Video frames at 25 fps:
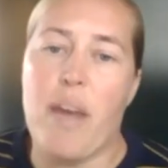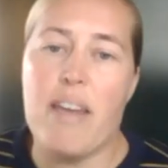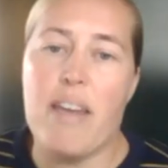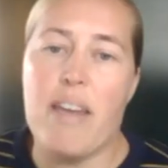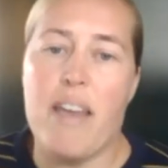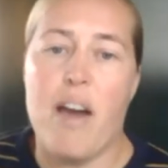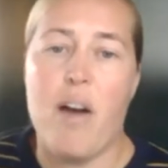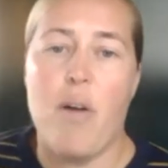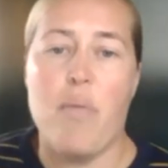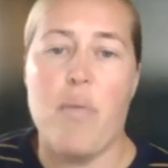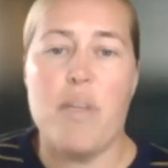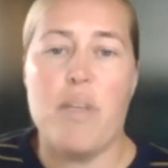right
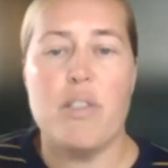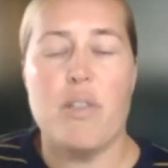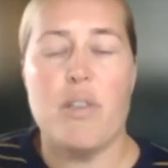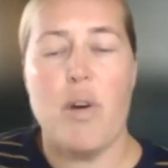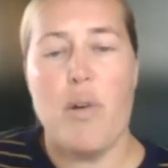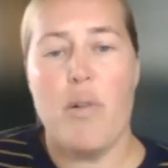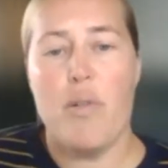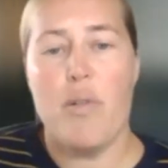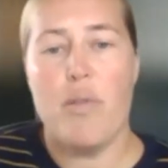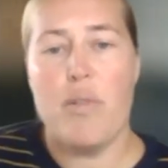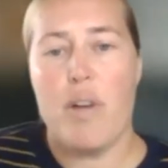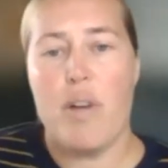now we
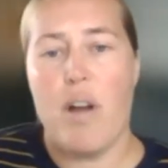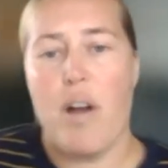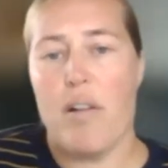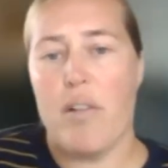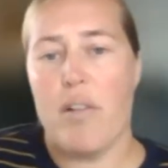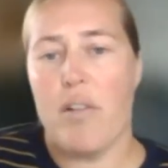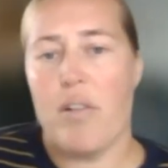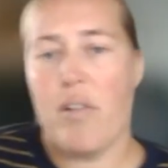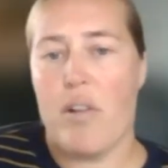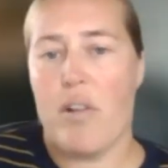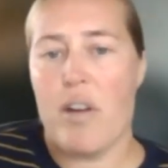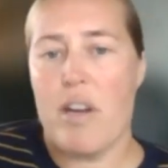don't
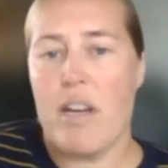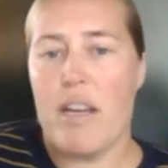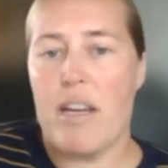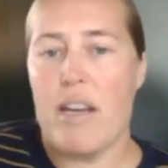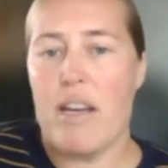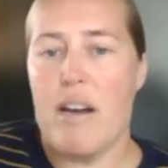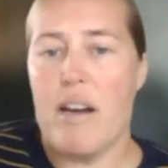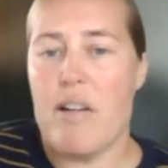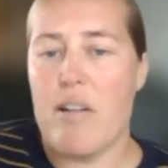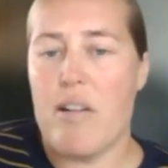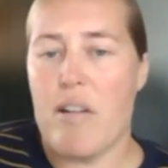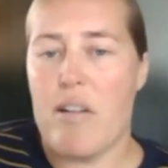congregate
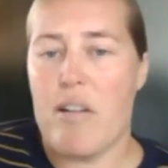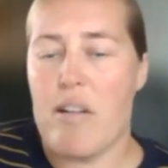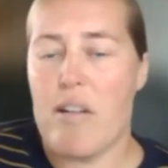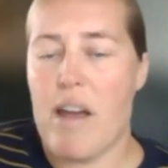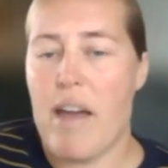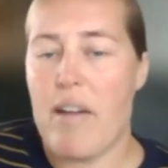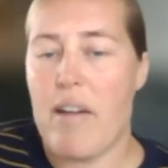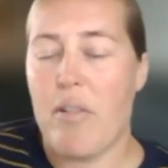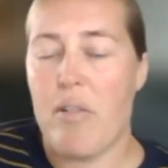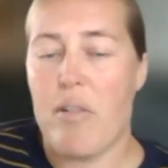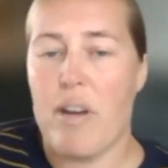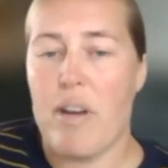or
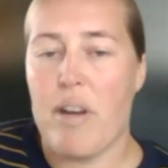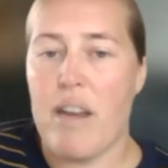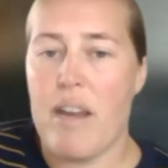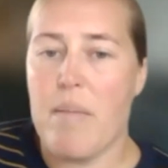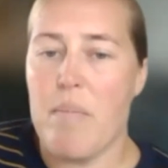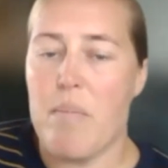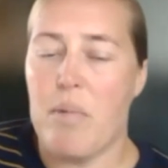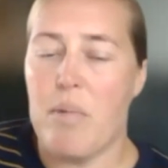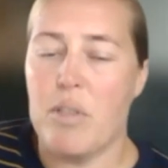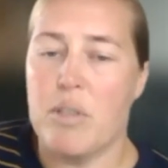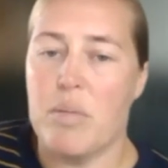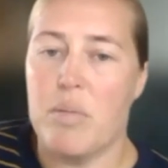
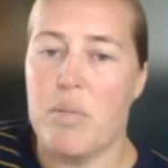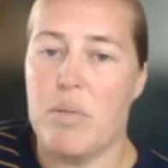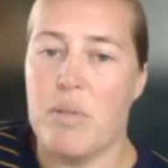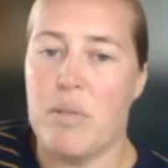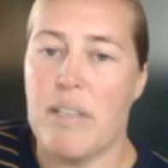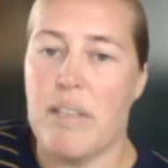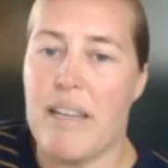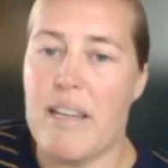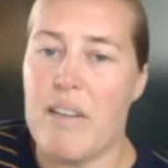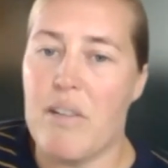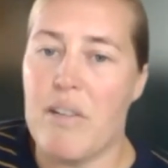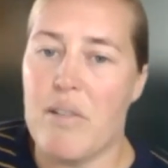aggregate multiple
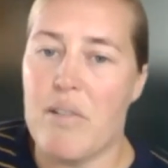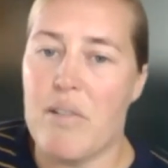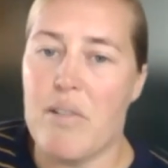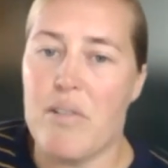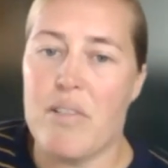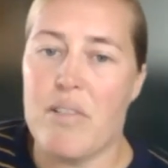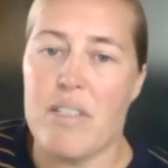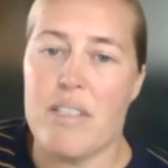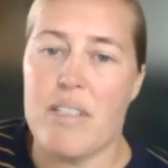landowners.